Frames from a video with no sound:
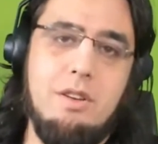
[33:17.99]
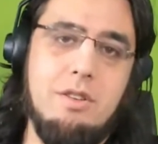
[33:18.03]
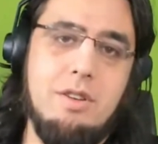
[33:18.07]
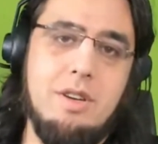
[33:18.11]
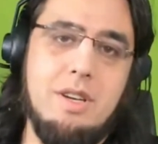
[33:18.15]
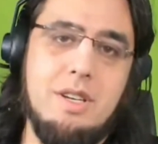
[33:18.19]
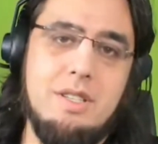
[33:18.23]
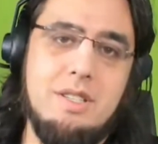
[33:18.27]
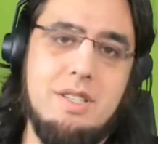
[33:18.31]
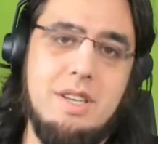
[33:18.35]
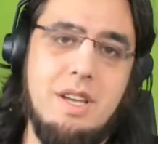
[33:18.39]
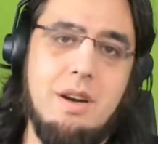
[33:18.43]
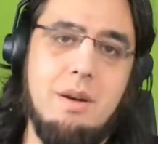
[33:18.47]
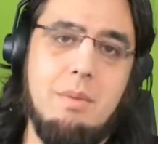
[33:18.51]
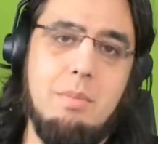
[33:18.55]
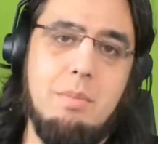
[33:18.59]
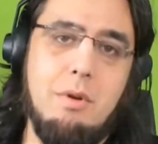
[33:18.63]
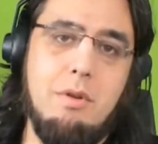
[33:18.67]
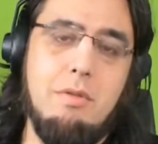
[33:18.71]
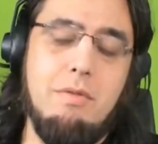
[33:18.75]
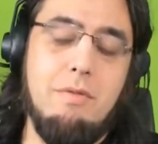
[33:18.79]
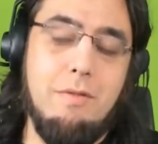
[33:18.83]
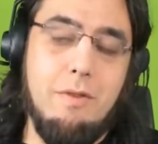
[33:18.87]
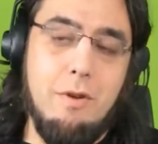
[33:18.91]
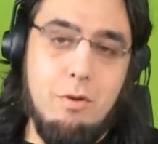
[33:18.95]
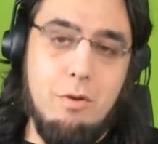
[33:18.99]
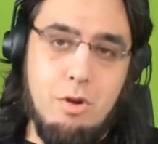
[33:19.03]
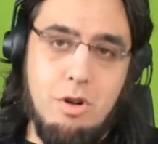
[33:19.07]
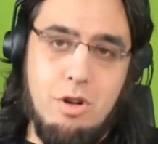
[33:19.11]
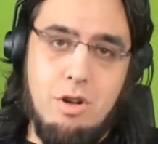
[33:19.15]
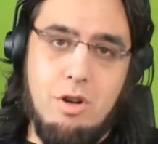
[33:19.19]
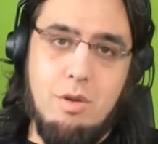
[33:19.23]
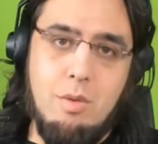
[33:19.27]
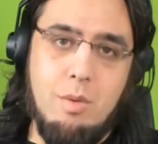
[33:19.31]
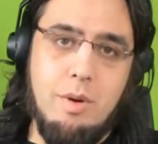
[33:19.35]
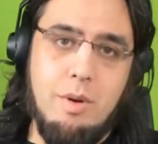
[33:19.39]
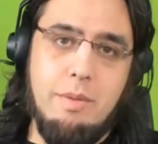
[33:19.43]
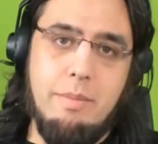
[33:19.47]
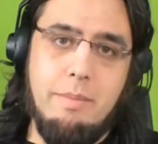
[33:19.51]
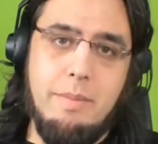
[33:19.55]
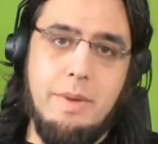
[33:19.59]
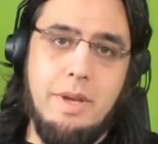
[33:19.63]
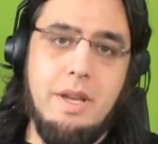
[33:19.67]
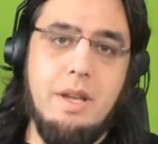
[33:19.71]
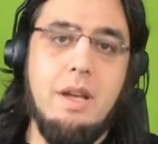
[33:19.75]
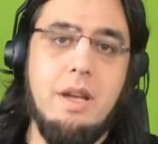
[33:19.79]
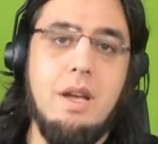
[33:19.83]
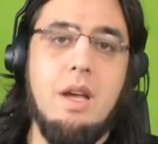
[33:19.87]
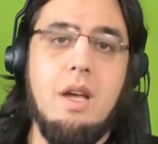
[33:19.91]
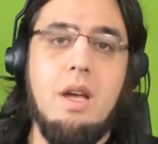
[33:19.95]
you can set up a phone call with
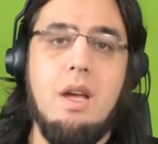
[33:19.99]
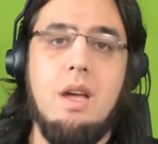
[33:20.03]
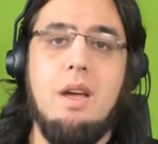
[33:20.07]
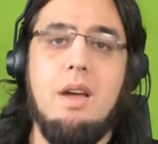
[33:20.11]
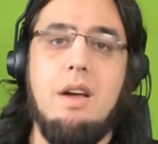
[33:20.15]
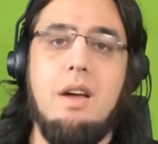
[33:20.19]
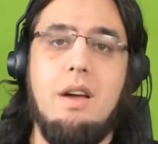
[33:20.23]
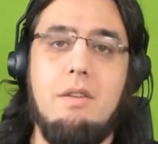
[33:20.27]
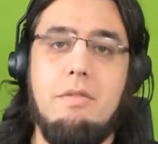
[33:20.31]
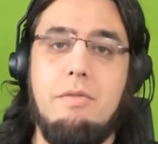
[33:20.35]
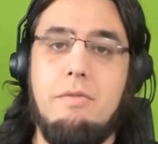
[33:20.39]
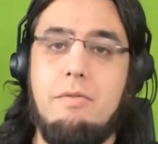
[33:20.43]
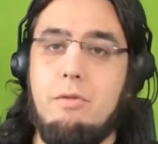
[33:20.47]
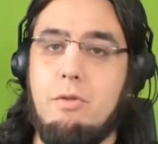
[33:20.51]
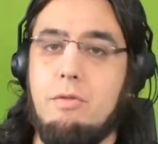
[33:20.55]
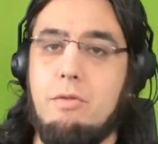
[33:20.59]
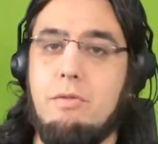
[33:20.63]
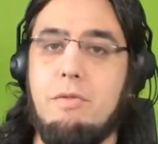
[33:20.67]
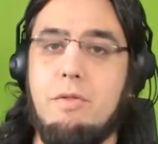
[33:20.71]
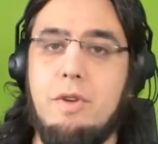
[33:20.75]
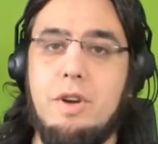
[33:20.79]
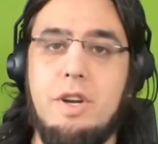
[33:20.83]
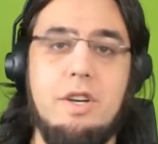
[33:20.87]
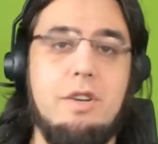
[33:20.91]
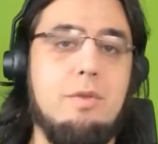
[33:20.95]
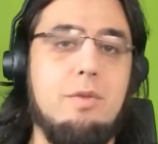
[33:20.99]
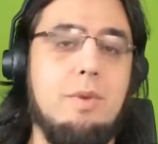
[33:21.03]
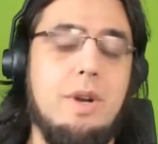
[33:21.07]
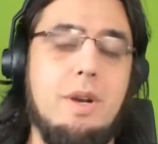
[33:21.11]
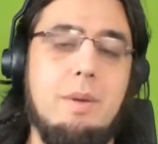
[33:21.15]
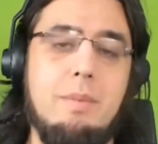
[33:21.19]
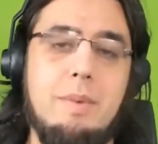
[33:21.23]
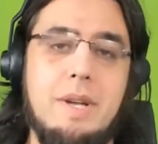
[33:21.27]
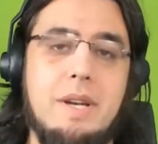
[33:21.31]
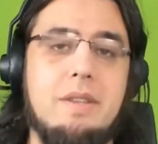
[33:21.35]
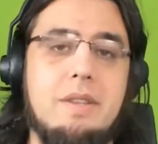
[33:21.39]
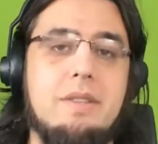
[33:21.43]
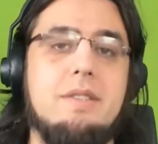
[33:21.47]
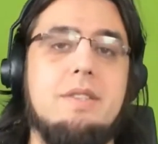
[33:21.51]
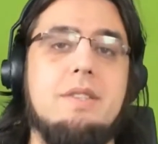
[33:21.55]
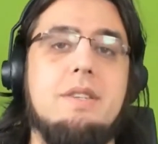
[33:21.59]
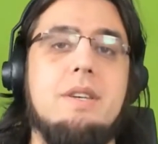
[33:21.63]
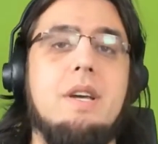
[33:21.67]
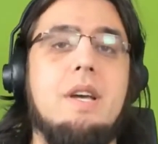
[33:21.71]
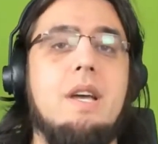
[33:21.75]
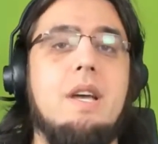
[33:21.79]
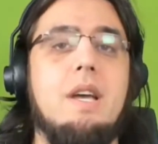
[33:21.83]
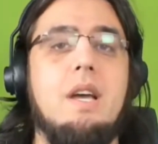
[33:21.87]
me for free, 20 minutes,